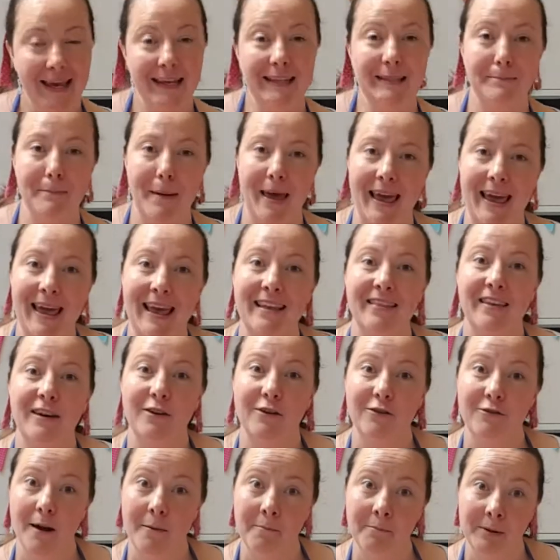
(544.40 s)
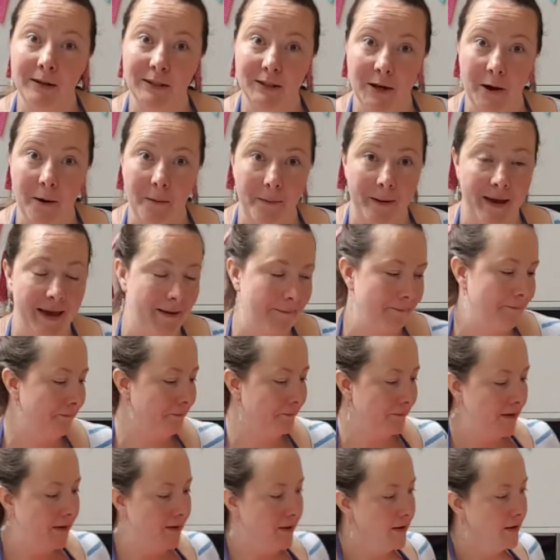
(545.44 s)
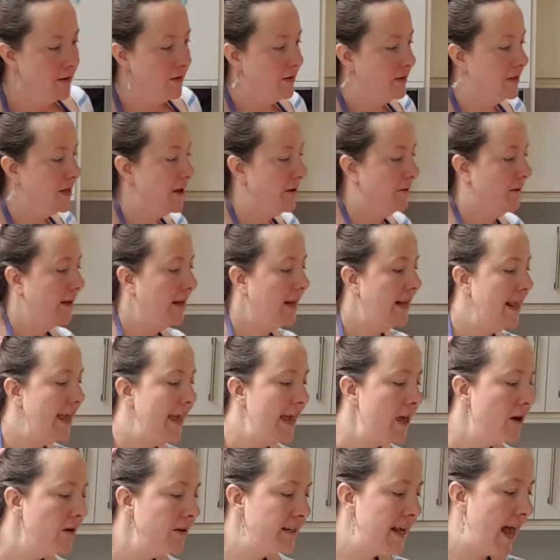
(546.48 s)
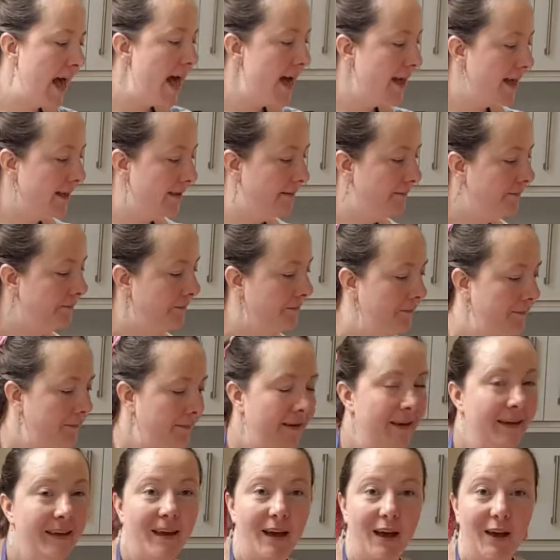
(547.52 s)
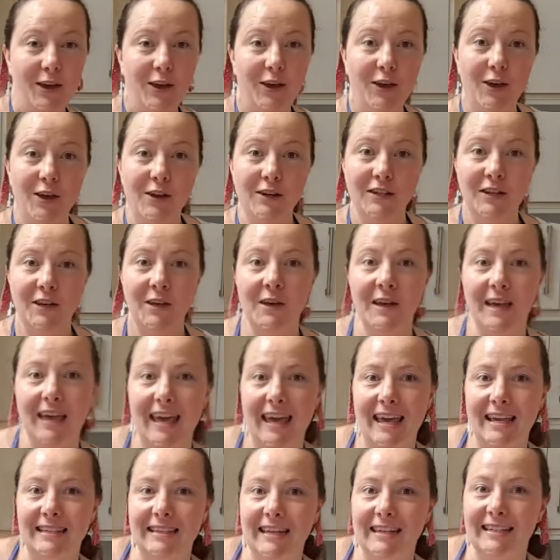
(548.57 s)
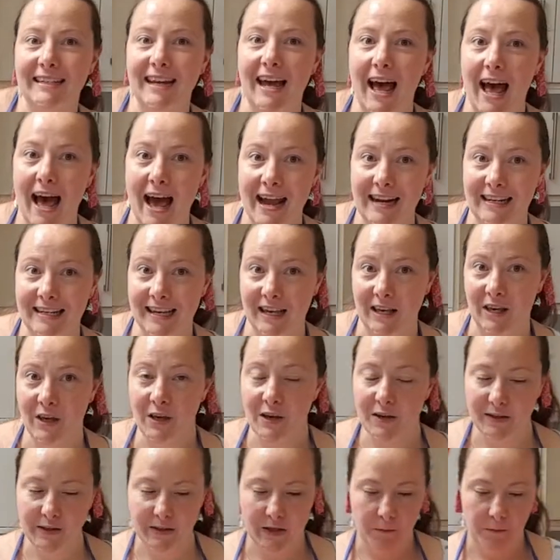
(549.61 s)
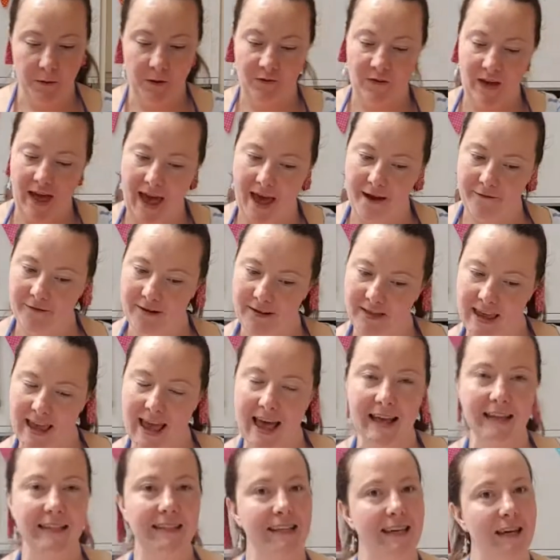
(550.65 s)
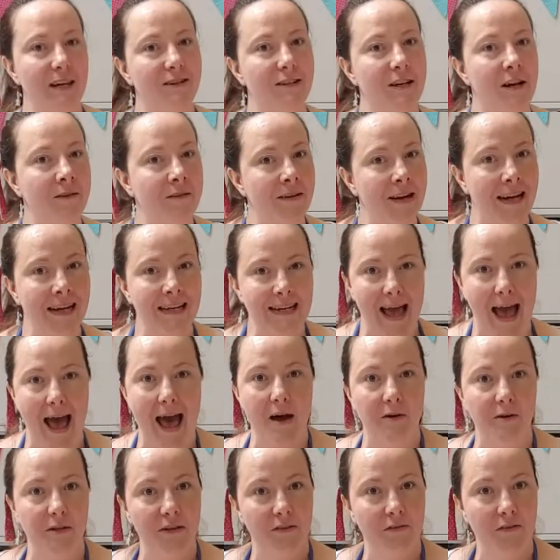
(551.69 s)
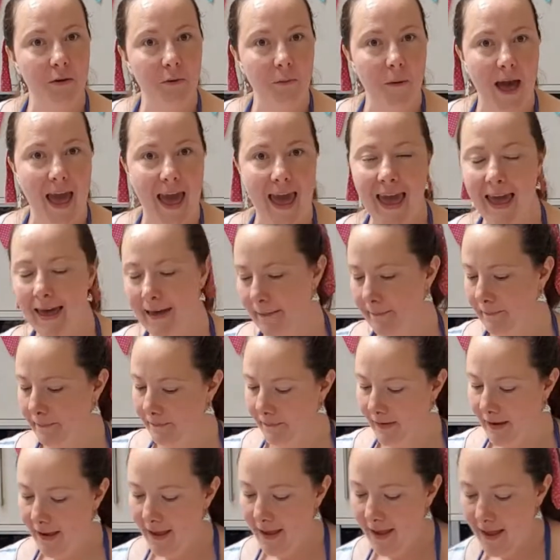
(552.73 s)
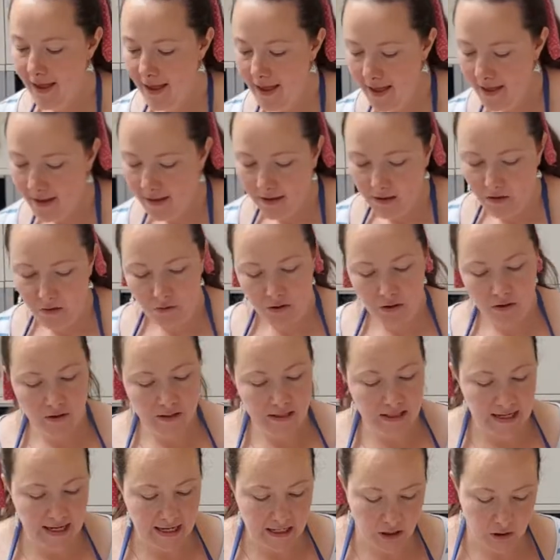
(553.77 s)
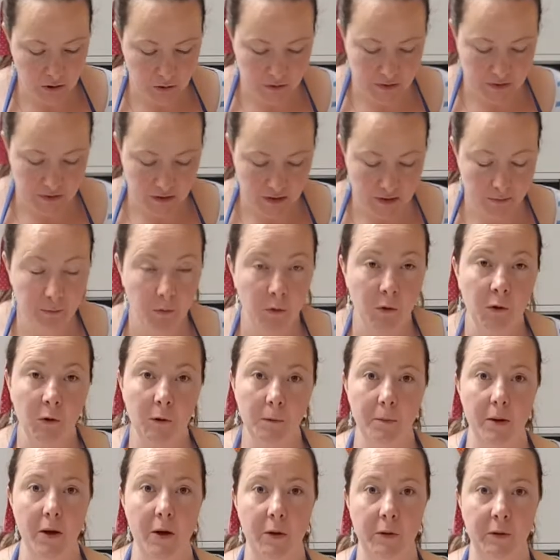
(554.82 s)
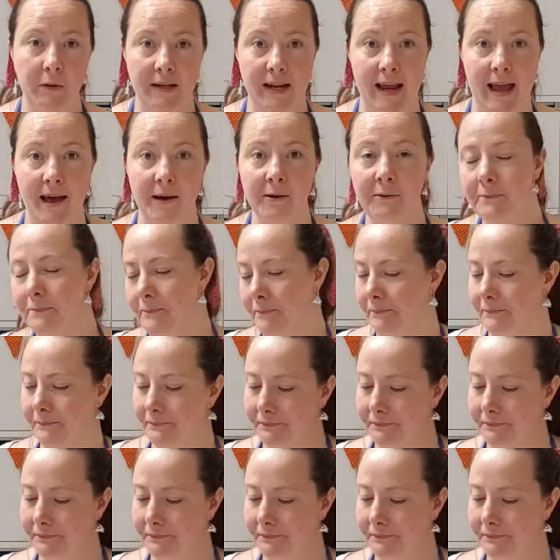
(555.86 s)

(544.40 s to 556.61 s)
is making the crumble topping. So clear your deck. A good cook is a tidy cook, so move everything else that you don't need out of the way. You're going to need your small bowl now,